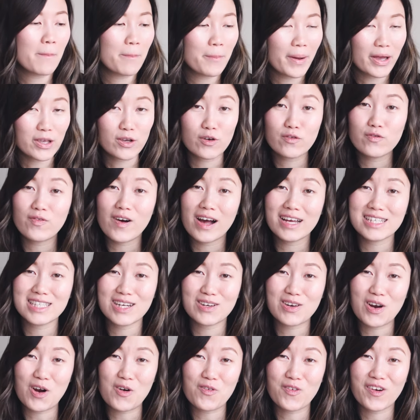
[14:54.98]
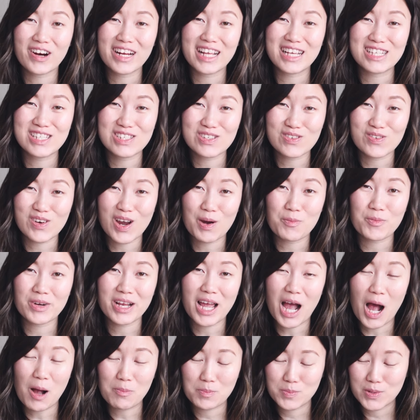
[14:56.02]
but you'll find out over on Instagram
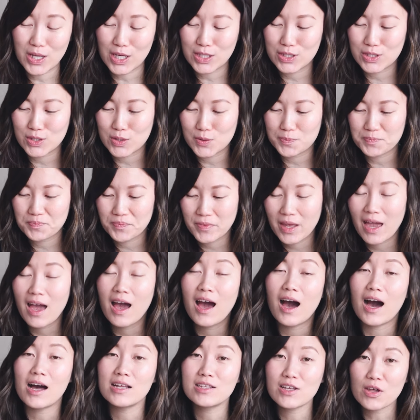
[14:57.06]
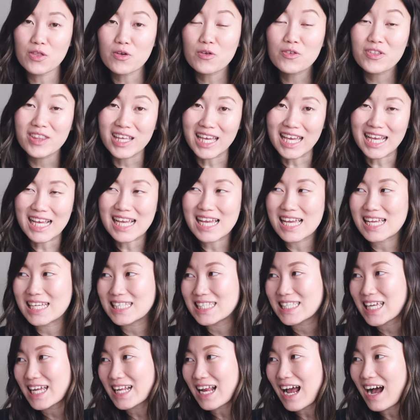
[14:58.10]
when I update you. Another thing
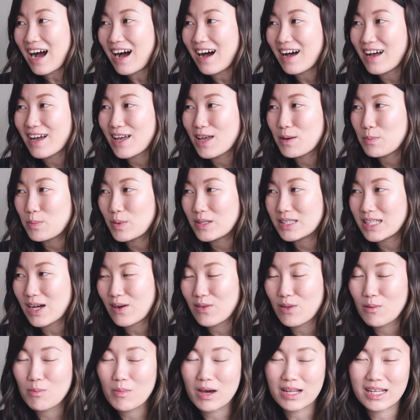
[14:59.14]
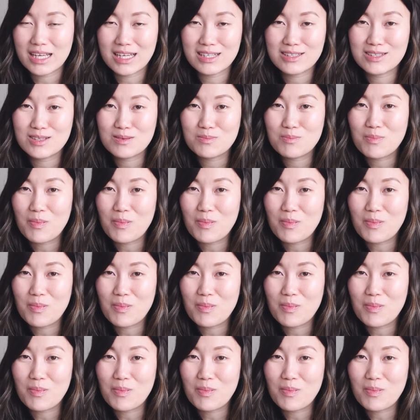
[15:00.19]
is that I put down the money to